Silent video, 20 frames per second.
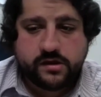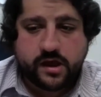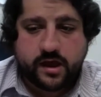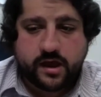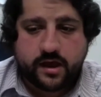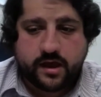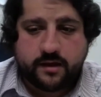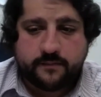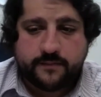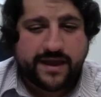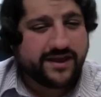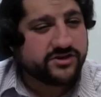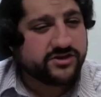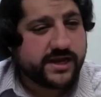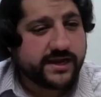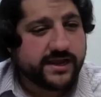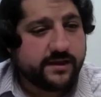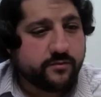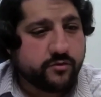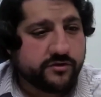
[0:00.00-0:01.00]
Um, I can
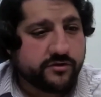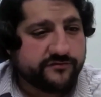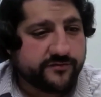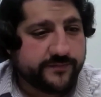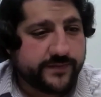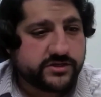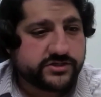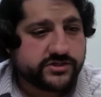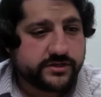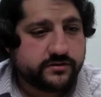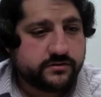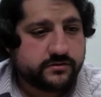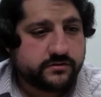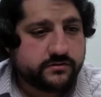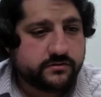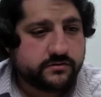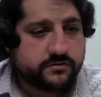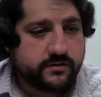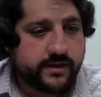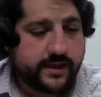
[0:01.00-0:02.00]
try to get more information
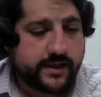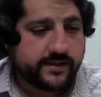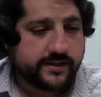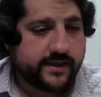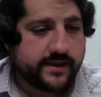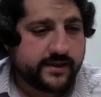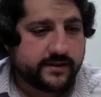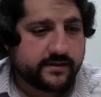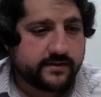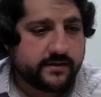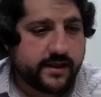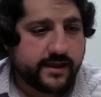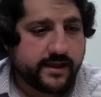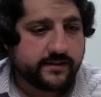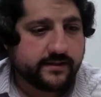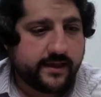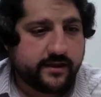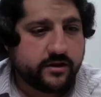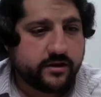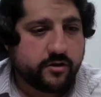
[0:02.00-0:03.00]
and then I can I
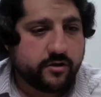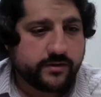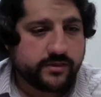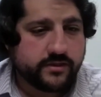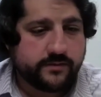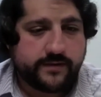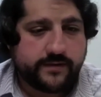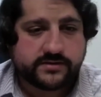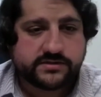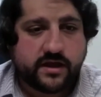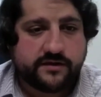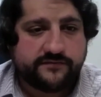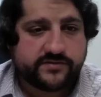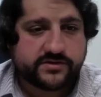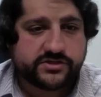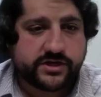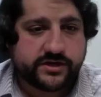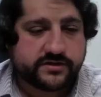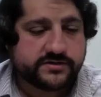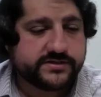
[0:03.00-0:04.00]
can let you know what the mayor's
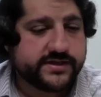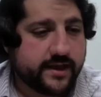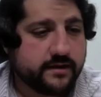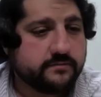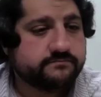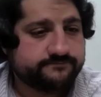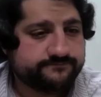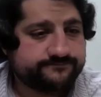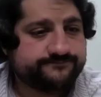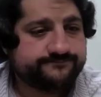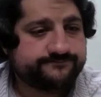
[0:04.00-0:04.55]
office shares. Yeah.